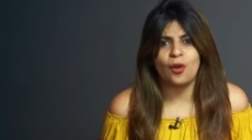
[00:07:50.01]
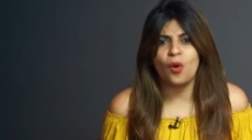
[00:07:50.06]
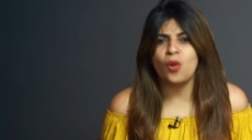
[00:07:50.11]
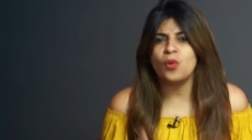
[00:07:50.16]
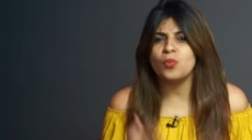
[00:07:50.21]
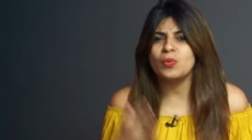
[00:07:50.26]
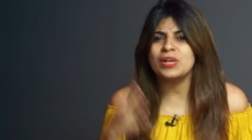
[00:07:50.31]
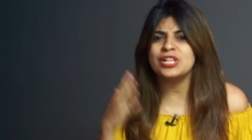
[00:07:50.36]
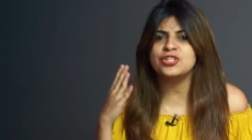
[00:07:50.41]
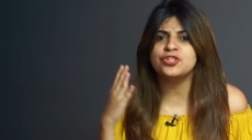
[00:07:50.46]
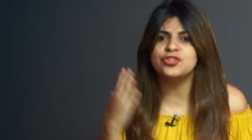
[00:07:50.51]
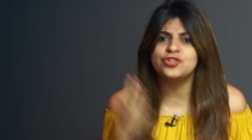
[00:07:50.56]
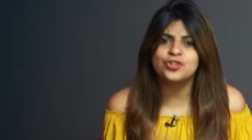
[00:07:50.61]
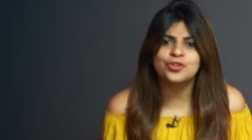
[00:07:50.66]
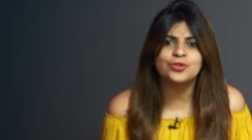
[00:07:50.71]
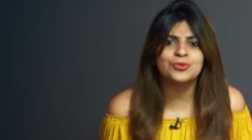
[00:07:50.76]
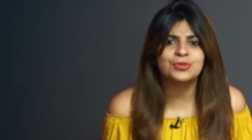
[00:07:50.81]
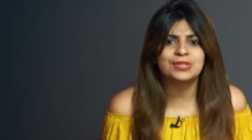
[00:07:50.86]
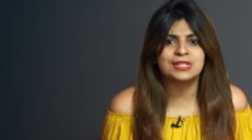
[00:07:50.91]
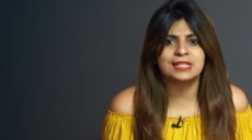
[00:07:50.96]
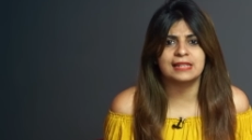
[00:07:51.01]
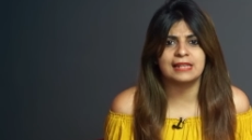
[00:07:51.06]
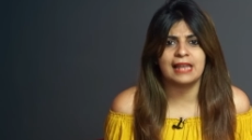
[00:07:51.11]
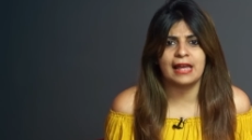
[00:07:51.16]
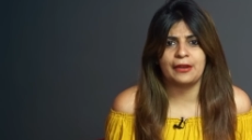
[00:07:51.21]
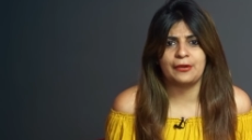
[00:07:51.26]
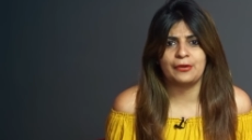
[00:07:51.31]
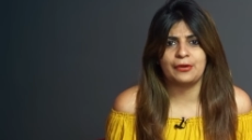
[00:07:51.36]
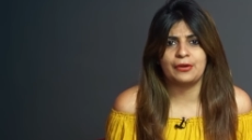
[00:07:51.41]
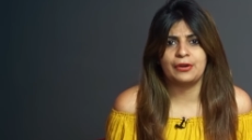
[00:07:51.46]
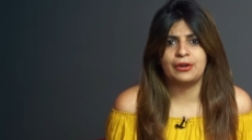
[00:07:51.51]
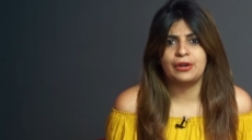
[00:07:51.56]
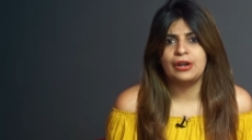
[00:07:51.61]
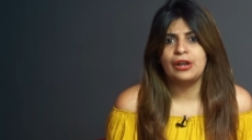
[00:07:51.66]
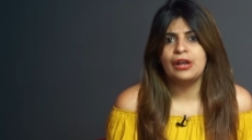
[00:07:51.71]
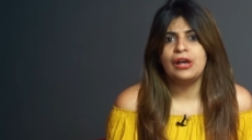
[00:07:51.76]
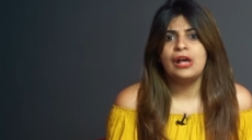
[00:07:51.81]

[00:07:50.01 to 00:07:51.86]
always choose the latter,